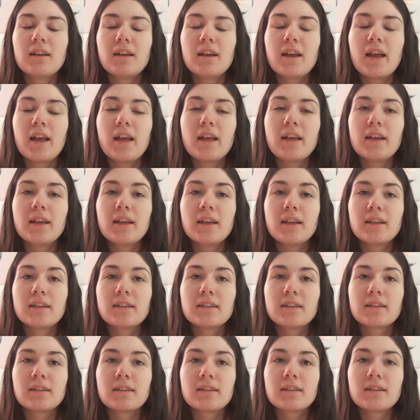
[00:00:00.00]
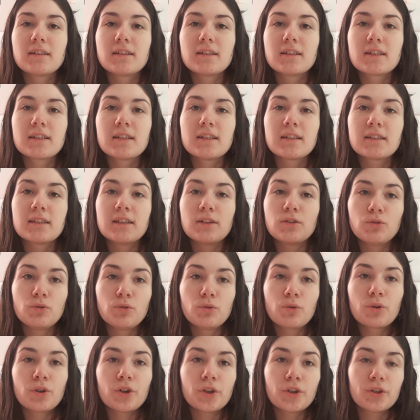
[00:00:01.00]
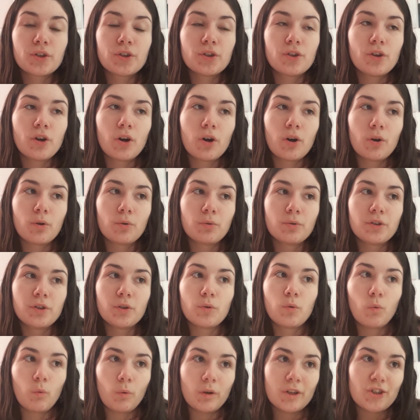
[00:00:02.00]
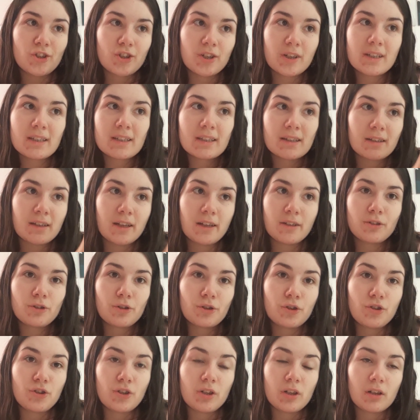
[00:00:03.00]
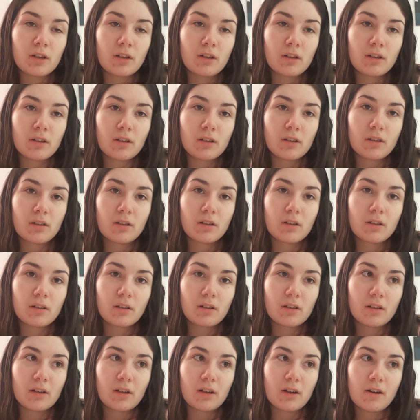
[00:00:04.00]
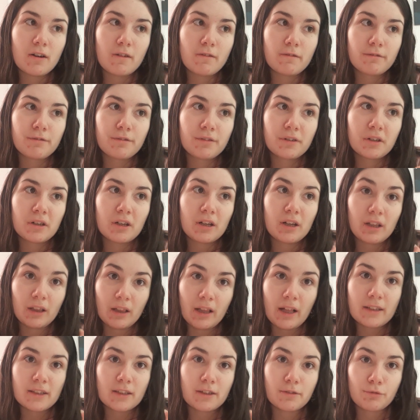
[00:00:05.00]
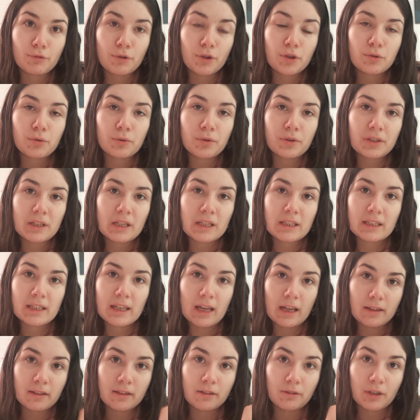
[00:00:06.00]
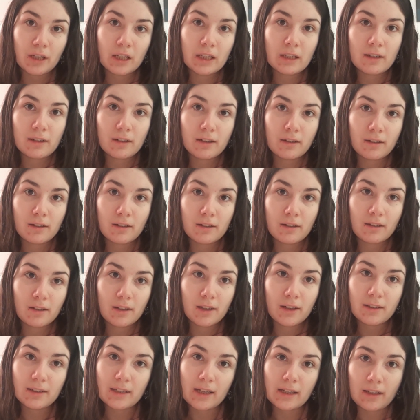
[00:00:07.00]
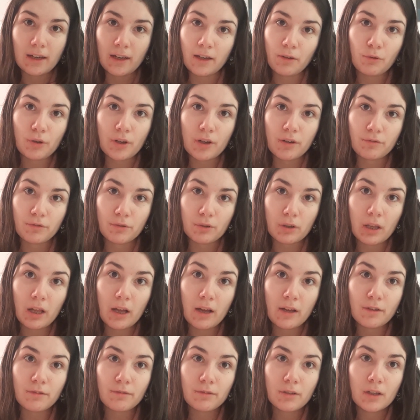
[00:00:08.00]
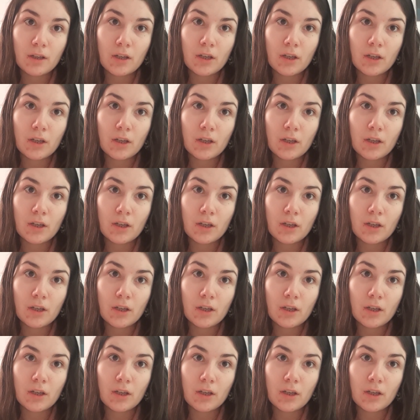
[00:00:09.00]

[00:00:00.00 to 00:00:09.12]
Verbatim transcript: And since the north node, which is an energy of a lot of resources gathering in that area of your life,